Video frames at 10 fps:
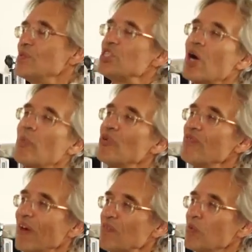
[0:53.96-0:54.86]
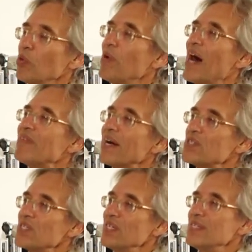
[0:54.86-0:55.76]
which are preventable by
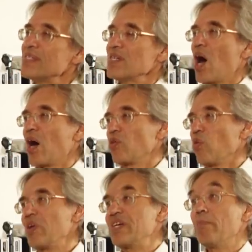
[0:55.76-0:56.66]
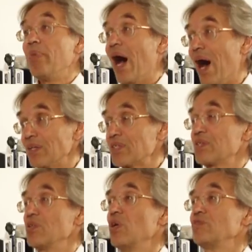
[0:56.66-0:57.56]
vaccines are only a
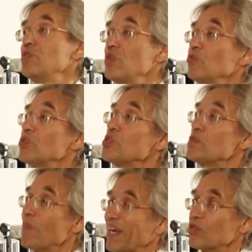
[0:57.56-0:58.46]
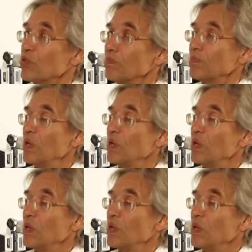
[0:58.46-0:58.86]
part of the total spectrum,